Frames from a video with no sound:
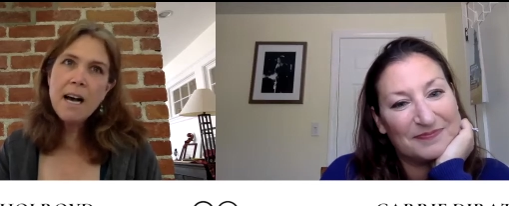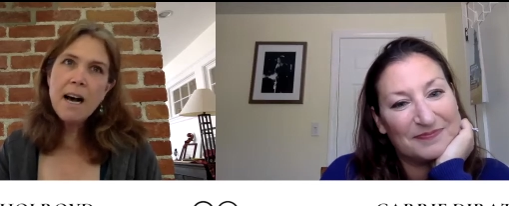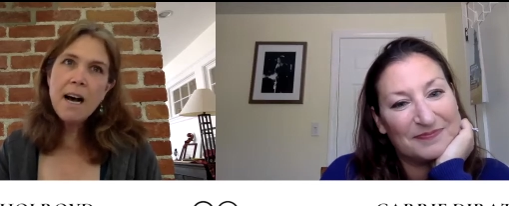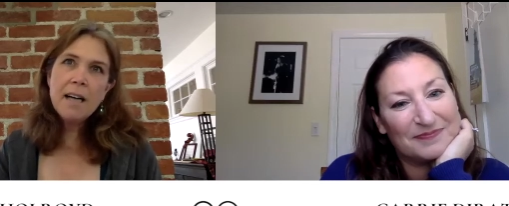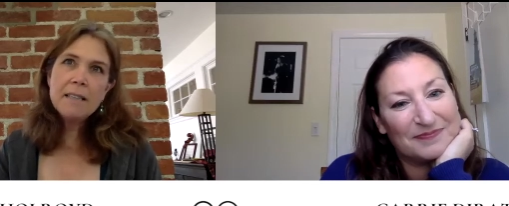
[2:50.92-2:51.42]

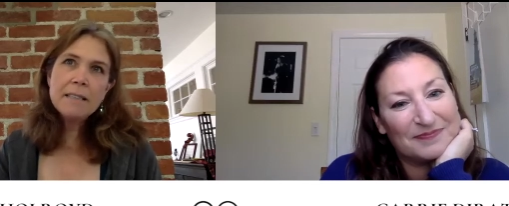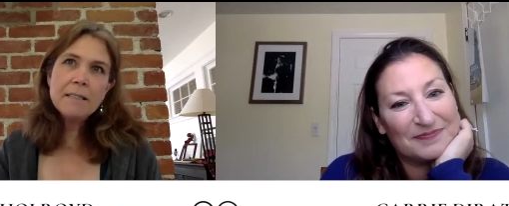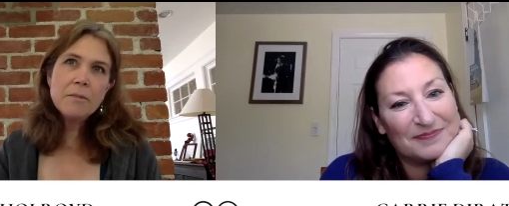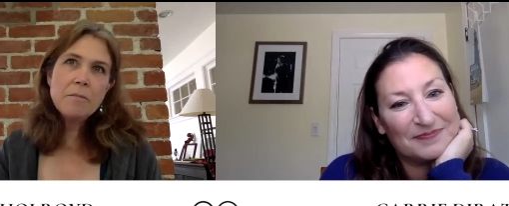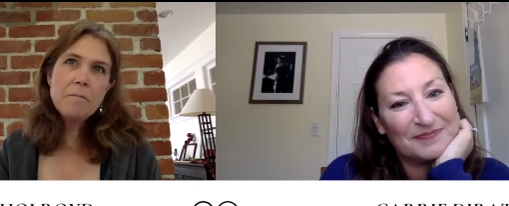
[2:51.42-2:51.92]
Speaker 1: uh,
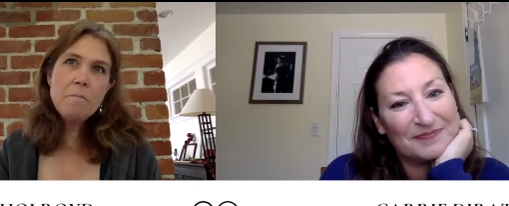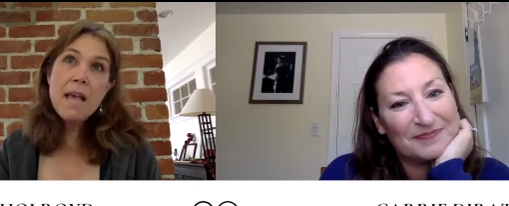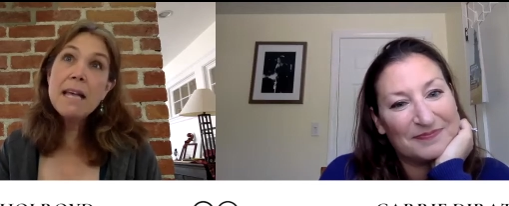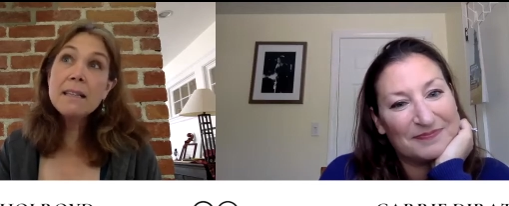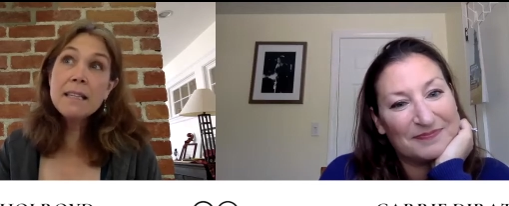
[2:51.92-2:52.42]

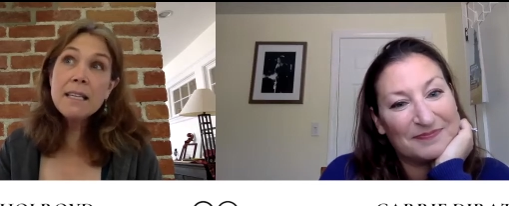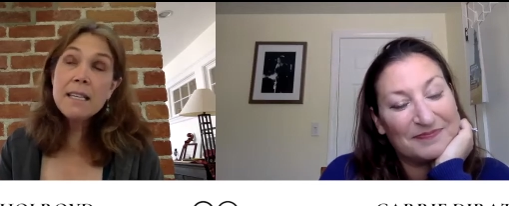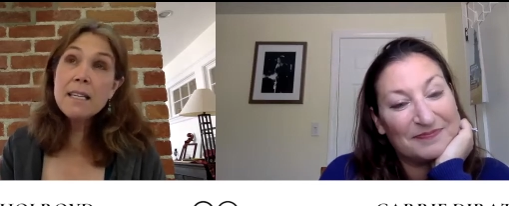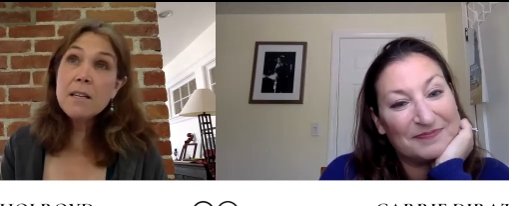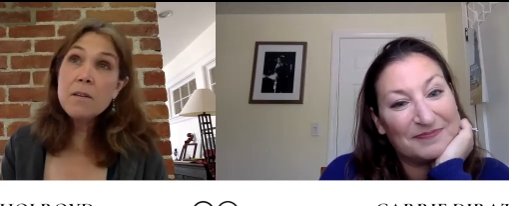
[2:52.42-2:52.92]

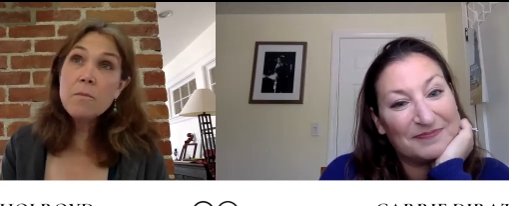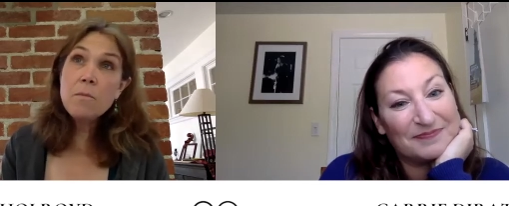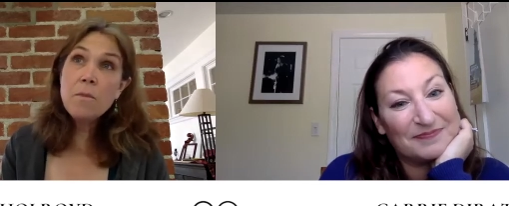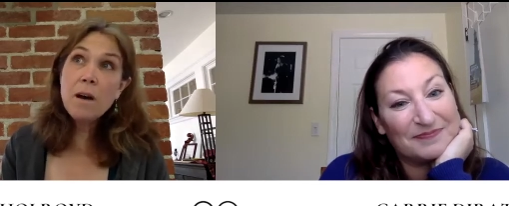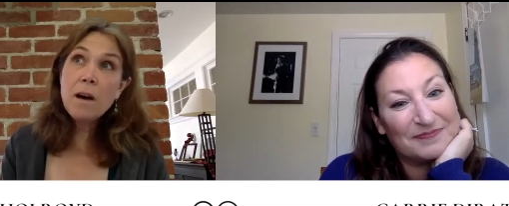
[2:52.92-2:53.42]
mainly
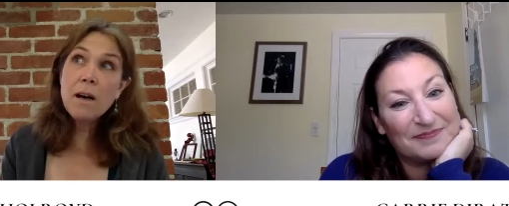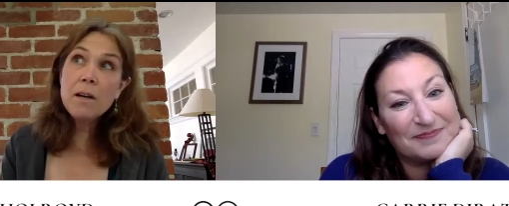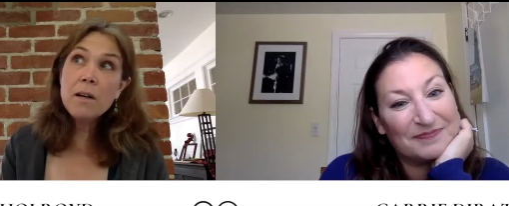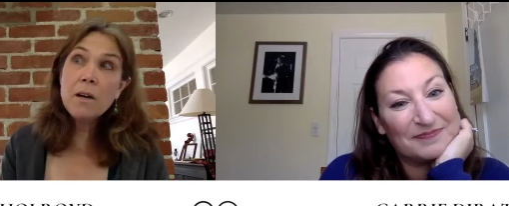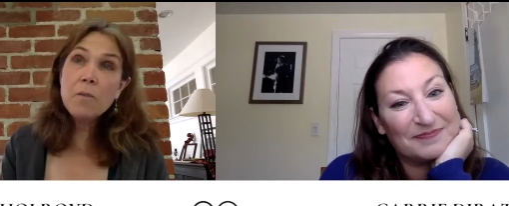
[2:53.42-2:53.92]
uh,
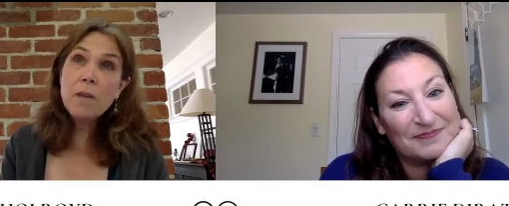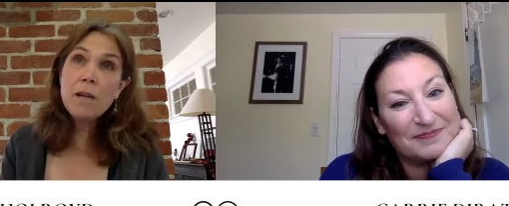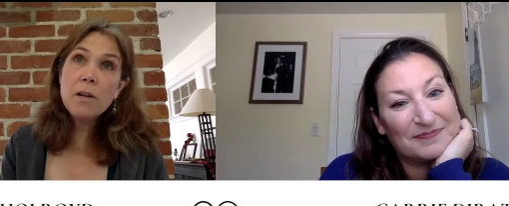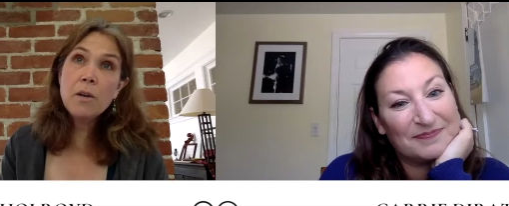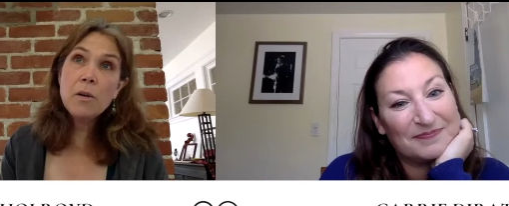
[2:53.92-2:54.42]
a
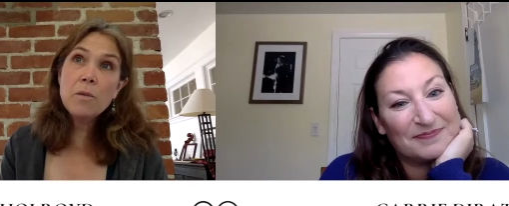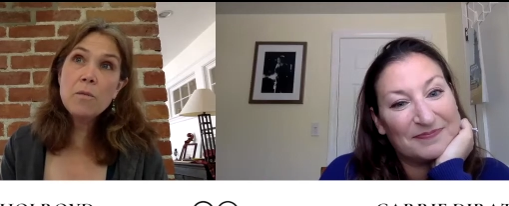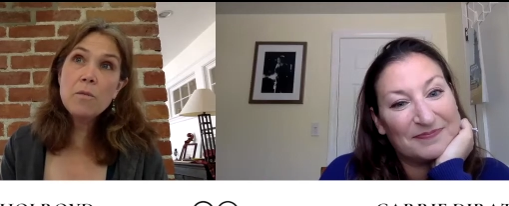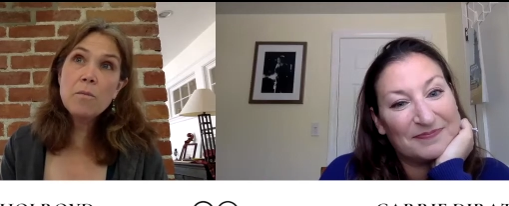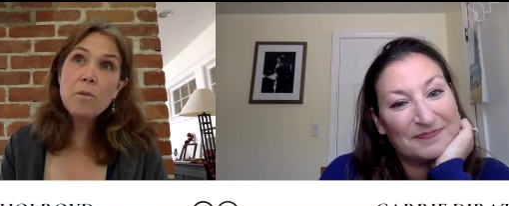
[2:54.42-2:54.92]
regular
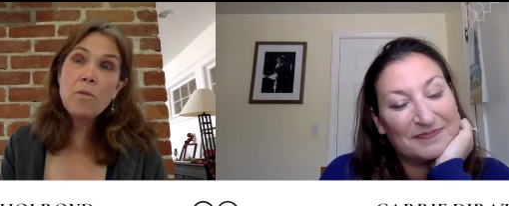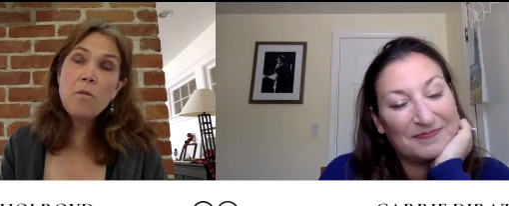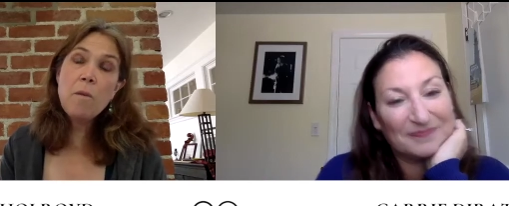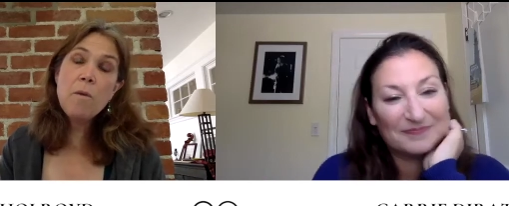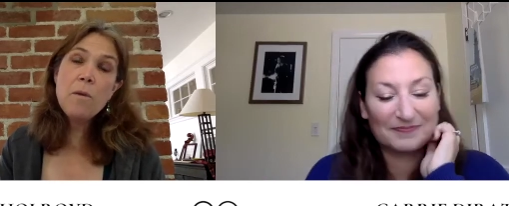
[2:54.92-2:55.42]
performer
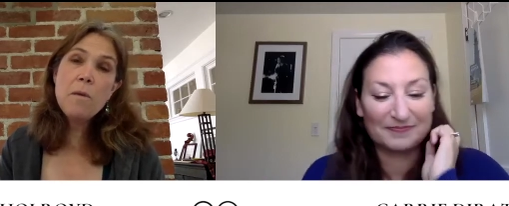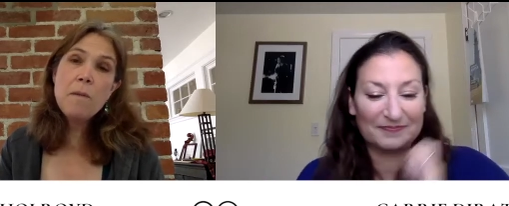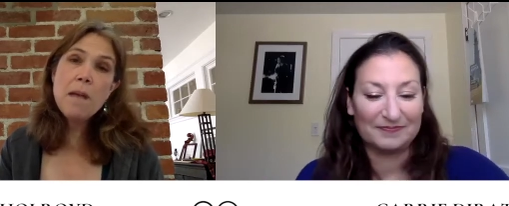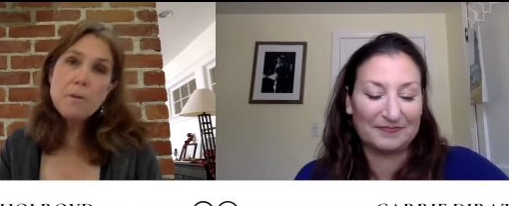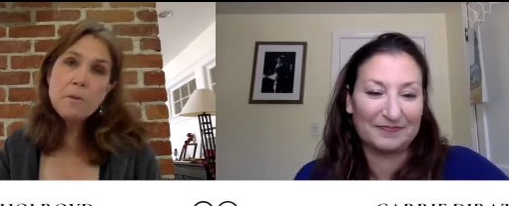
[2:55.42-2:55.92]
with
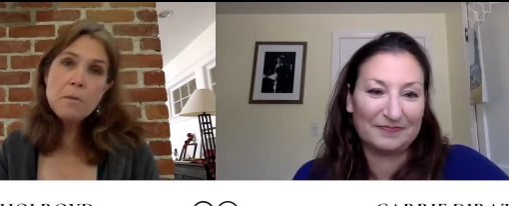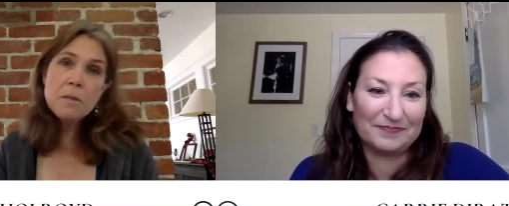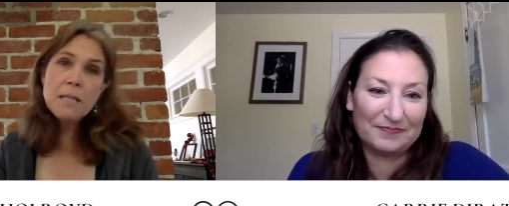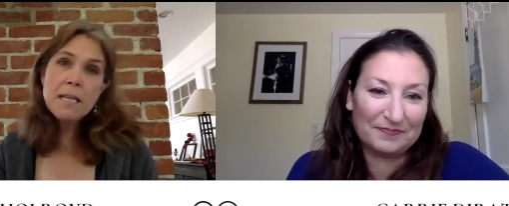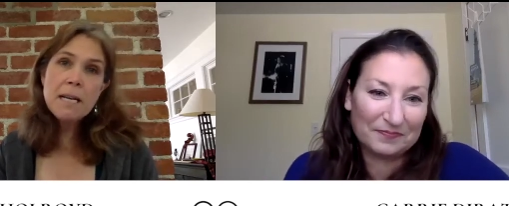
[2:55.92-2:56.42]
Emmanuel Music
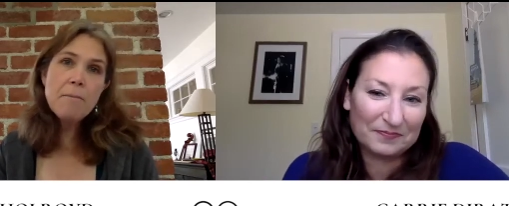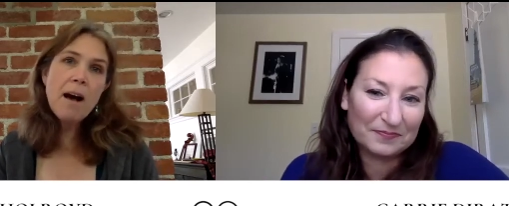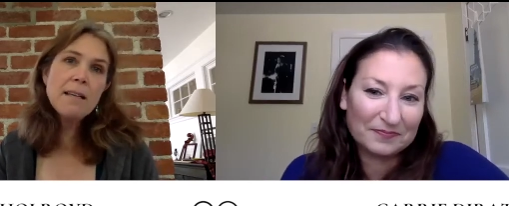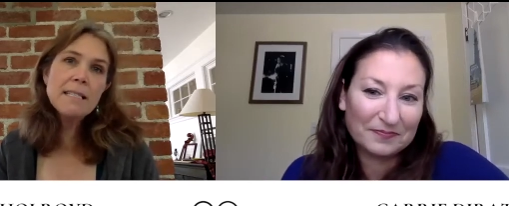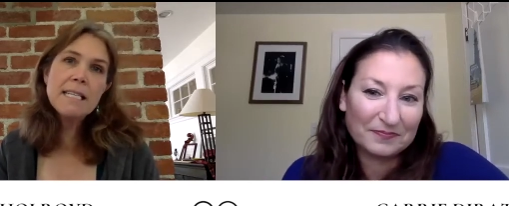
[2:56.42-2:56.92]
in
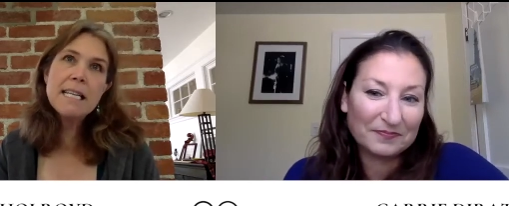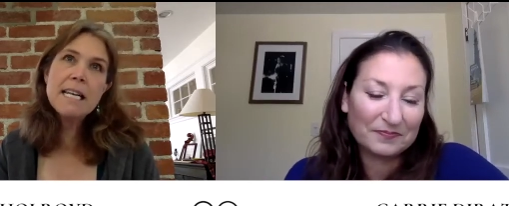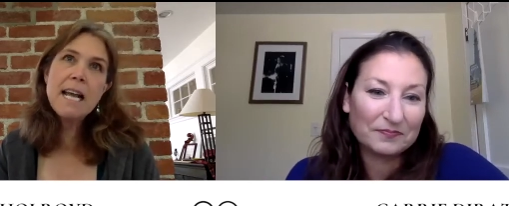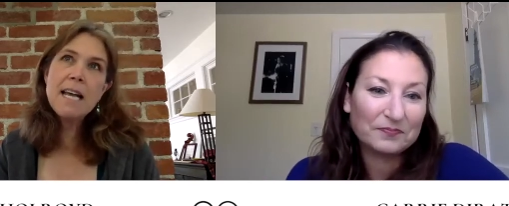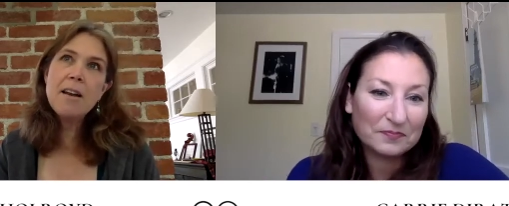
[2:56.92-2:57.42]
Boston,
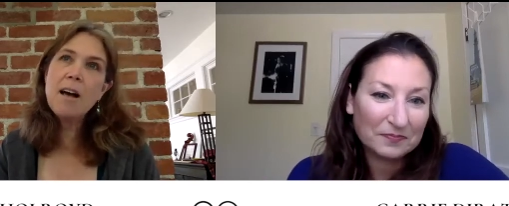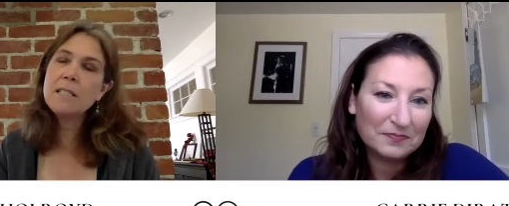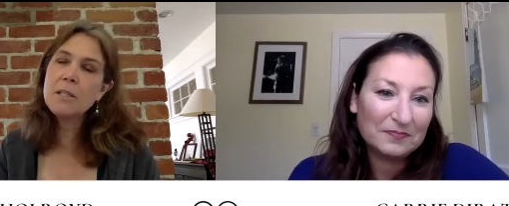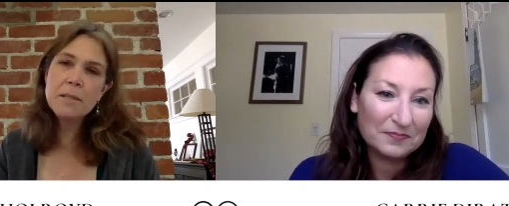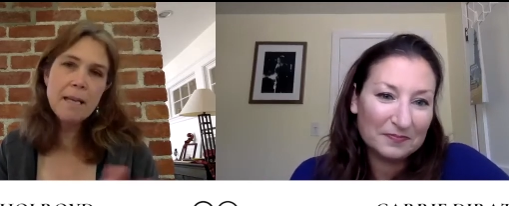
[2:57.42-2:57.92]
and also
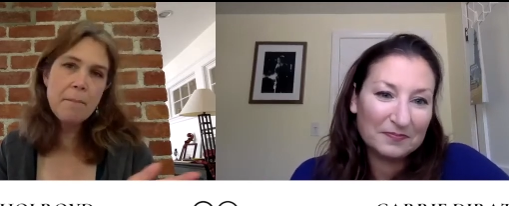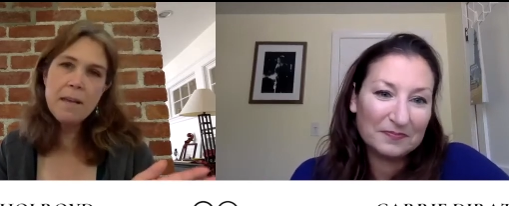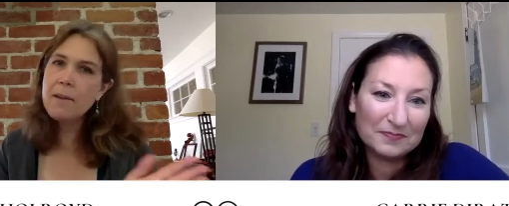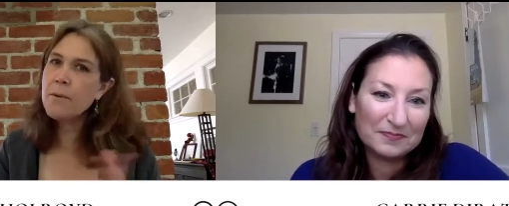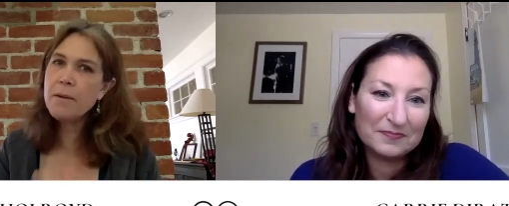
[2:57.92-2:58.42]
subbing with,